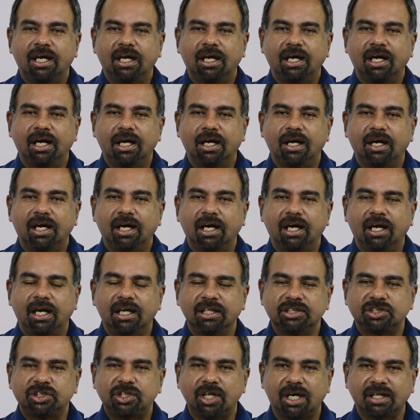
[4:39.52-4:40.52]

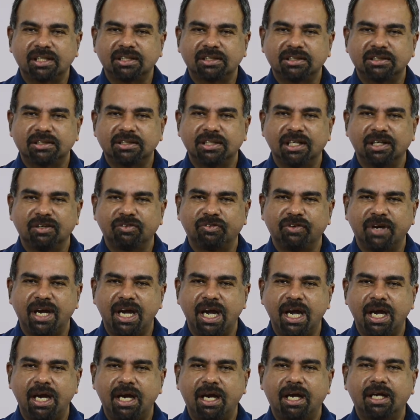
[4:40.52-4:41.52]
tucked
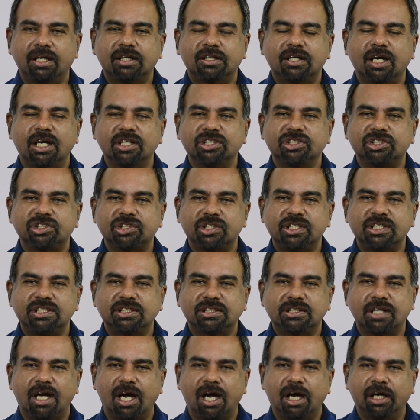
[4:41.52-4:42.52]
away
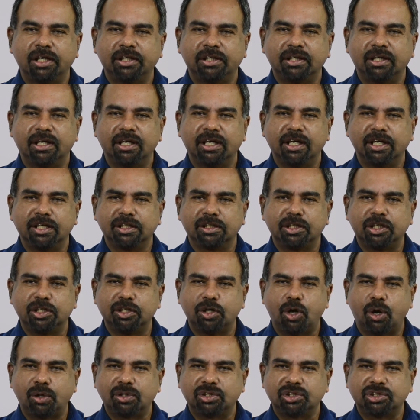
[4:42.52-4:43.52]
countryside in the
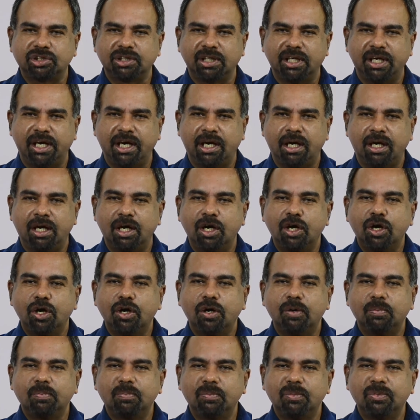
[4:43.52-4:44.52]
Yorkshire
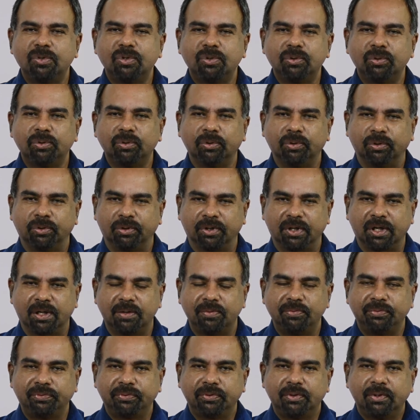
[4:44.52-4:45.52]
moor.
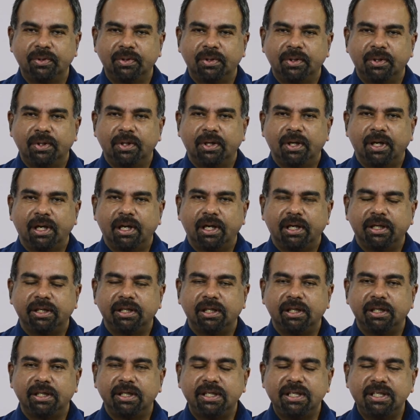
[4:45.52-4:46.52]

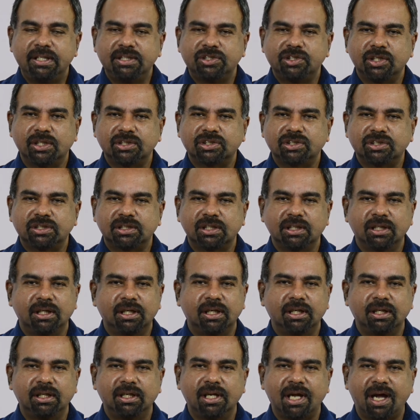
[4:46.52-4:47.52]
He just
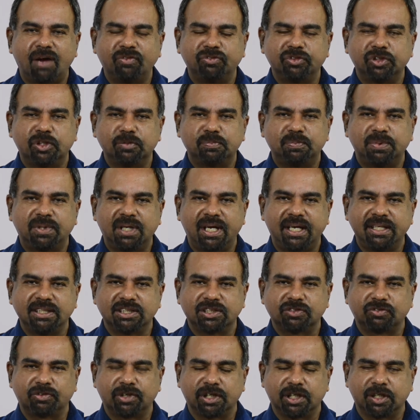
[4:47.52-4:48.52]
loved the place
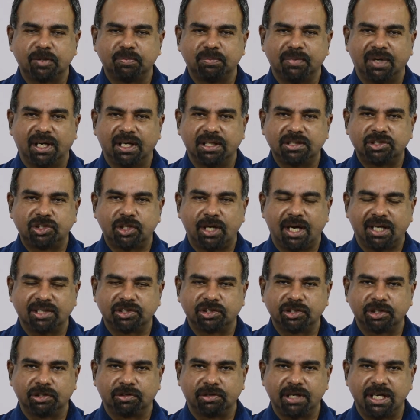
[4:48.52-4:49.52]
very much as he
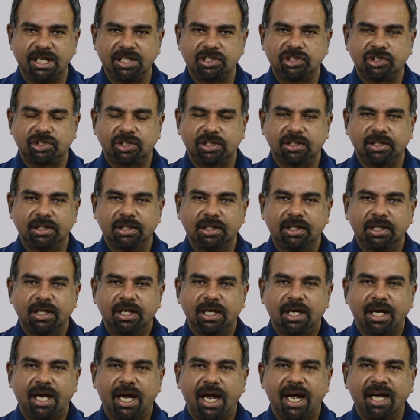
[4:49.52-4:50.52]
reached,
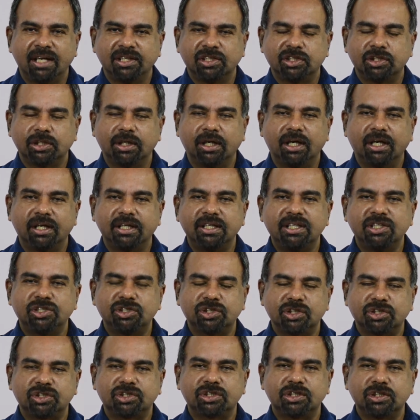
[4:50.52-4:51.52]
and he
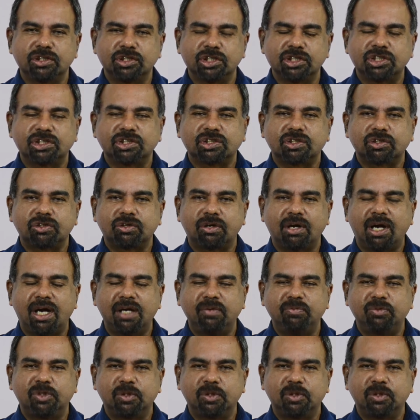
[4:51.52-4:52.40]
just described the